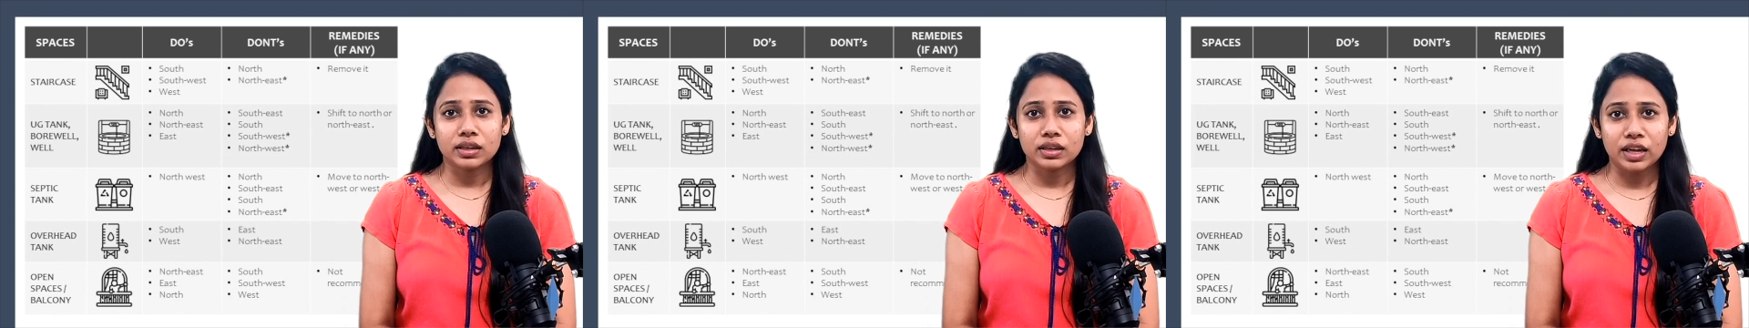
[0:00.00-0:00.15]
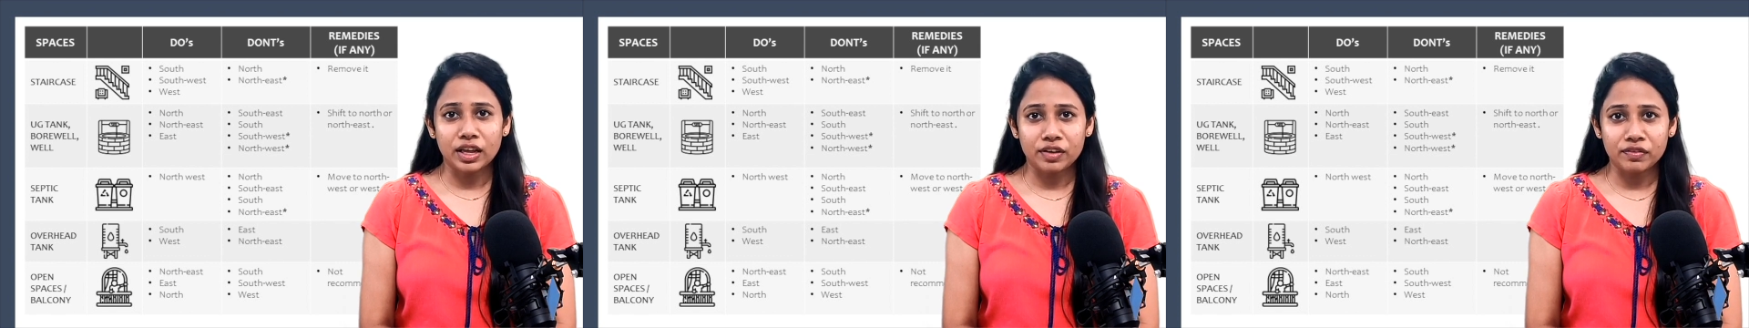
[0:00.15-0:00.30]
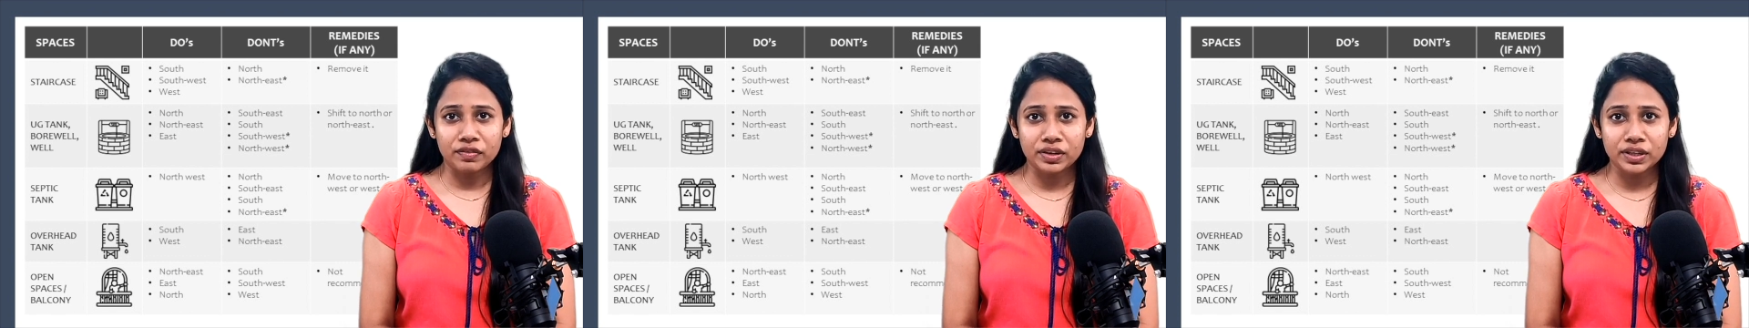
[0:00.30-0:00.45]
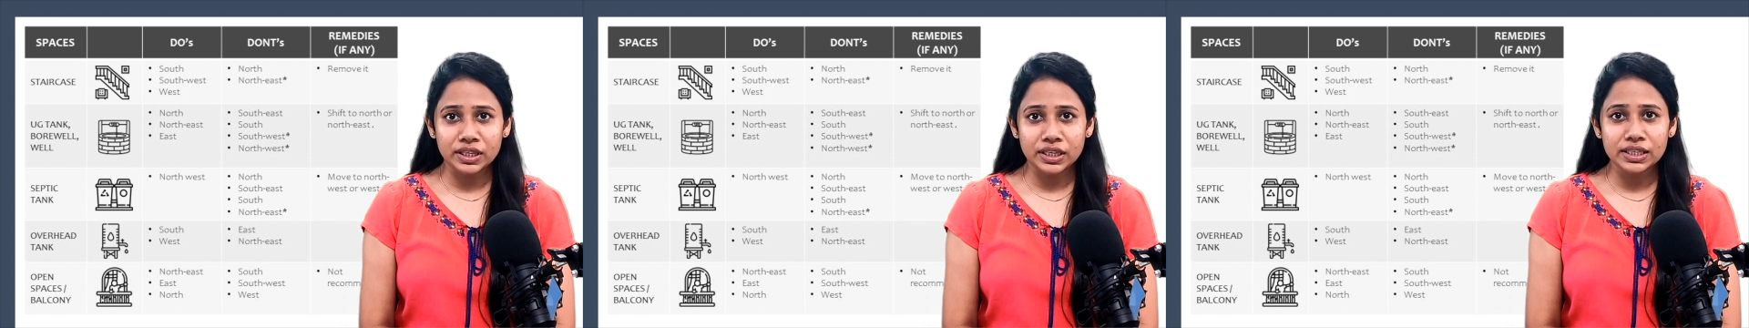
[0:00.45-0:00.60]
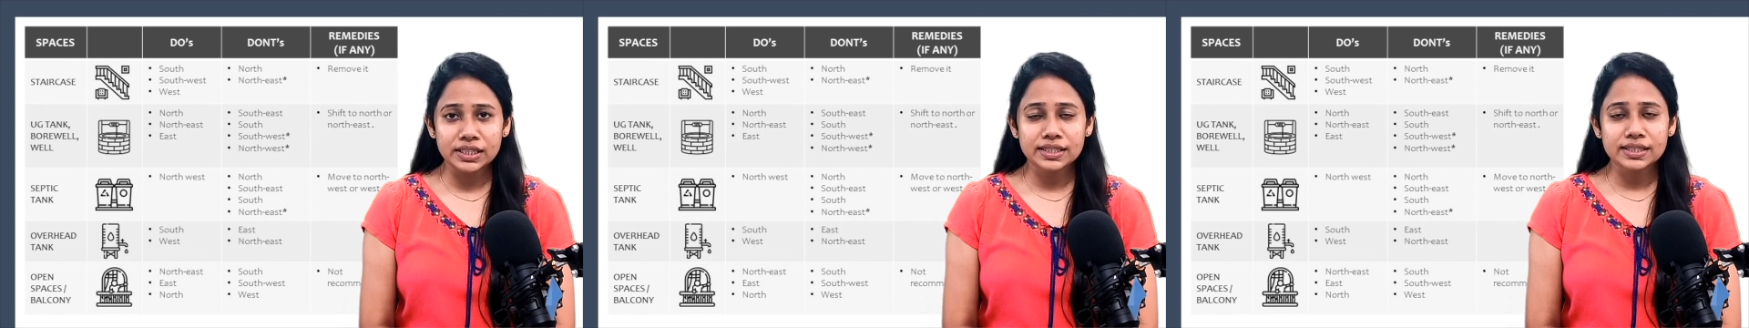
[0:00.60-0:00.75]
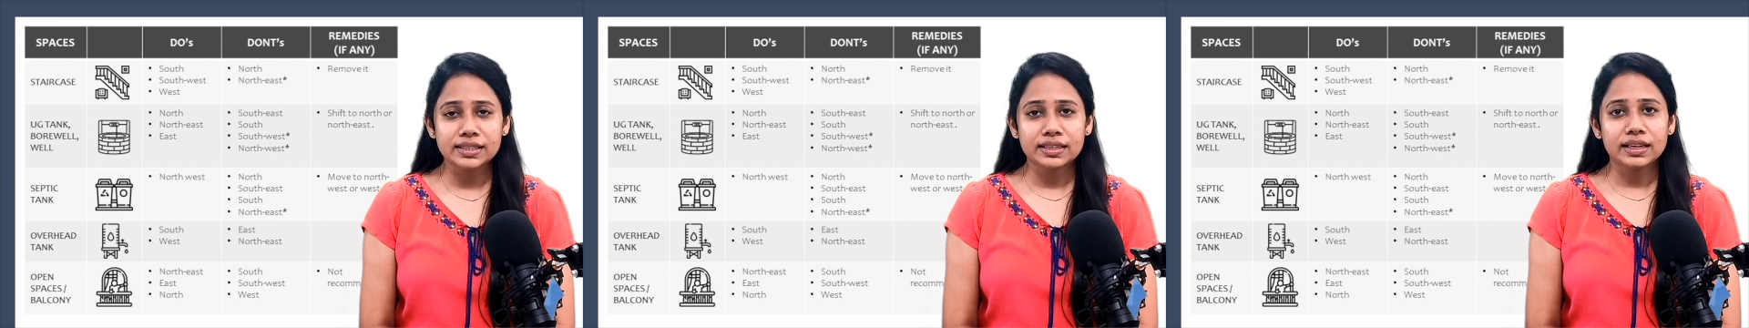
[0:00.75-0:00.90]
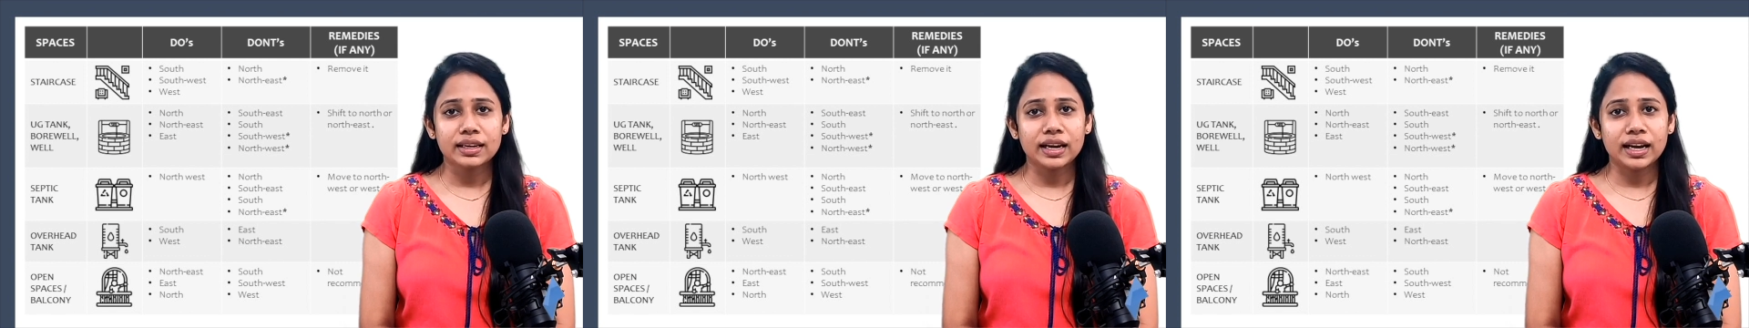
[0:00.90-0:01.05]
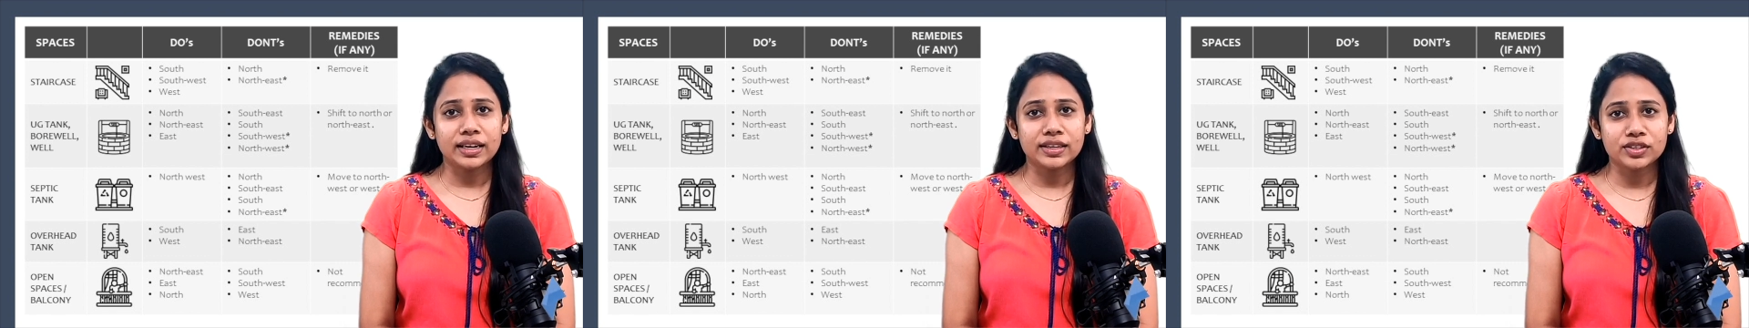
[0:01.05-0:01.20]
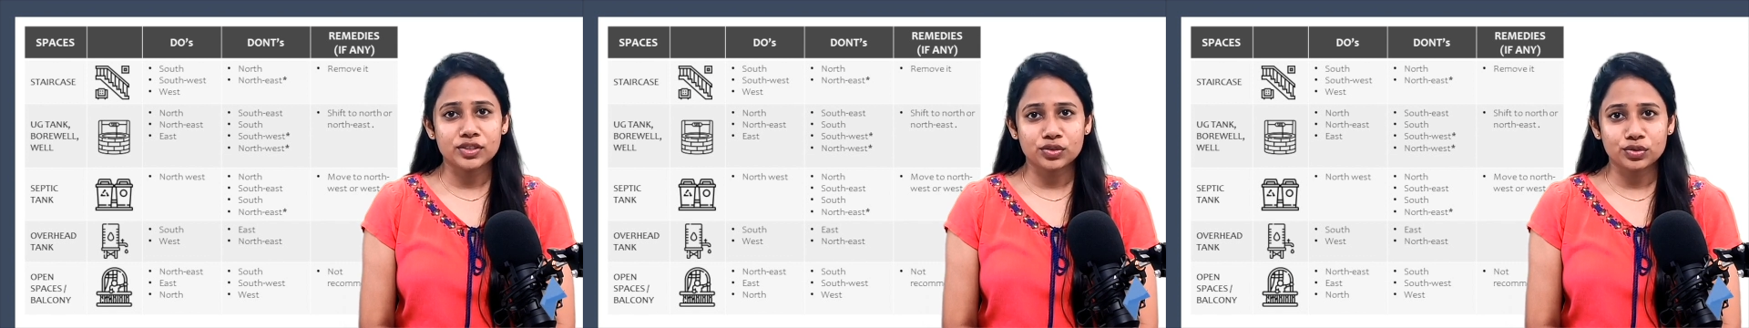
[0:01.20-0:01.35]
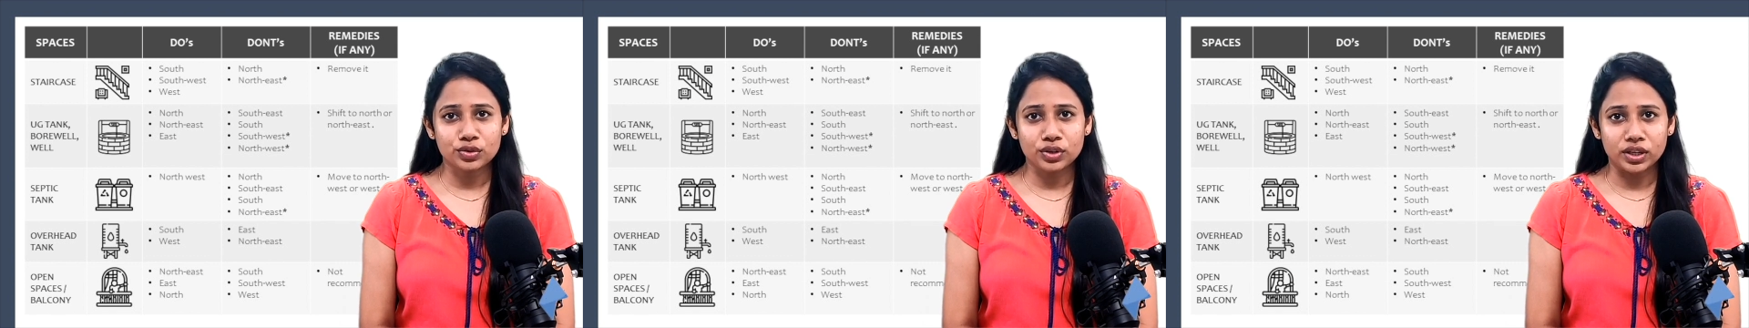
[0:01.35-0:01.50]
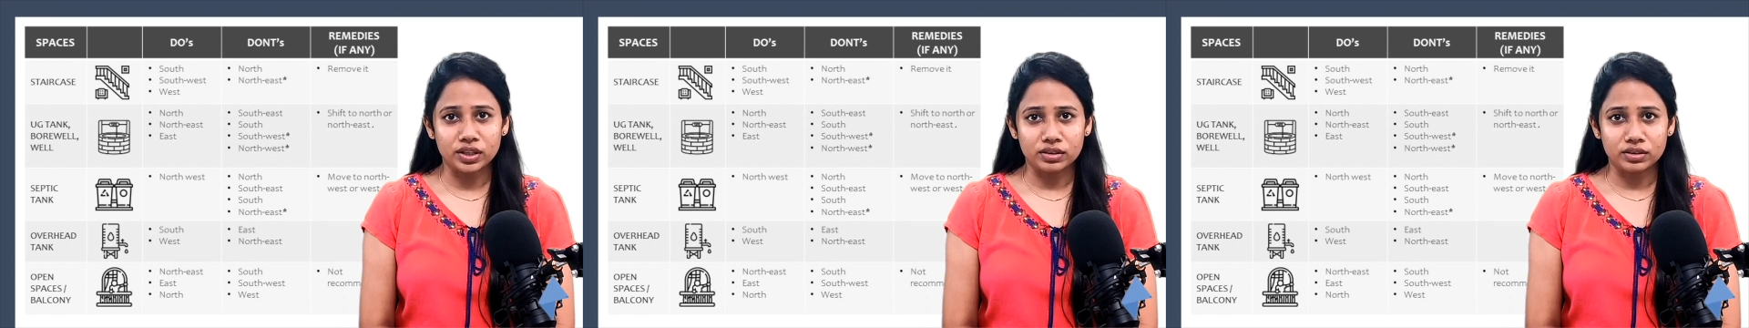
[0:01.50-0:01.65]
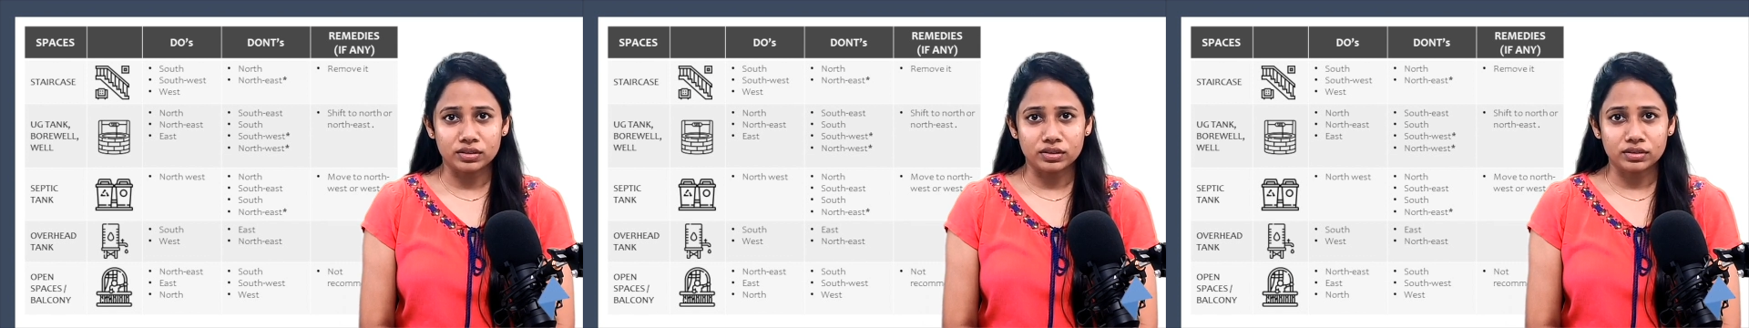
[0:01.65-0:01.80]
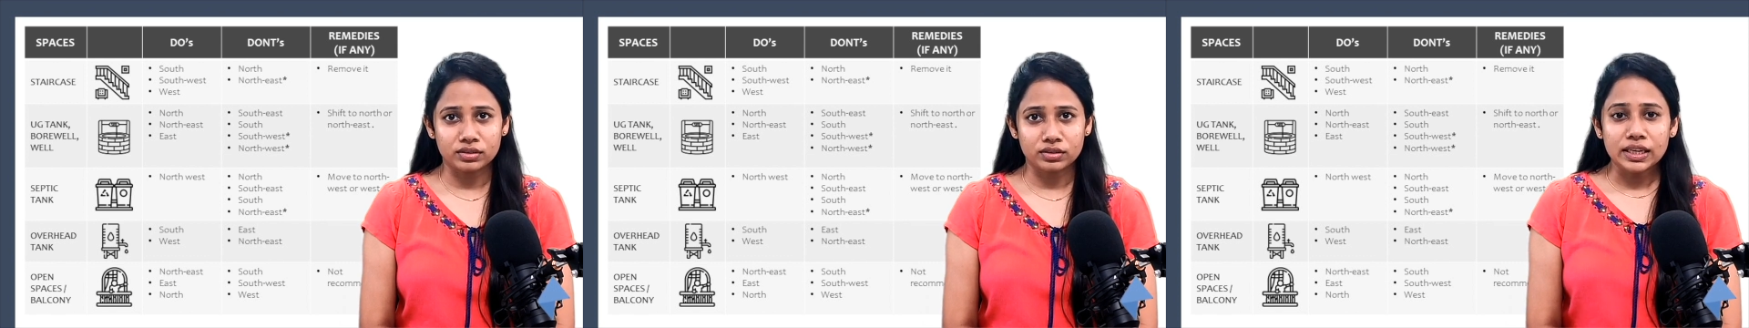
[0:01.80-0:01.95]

heaviness and strength.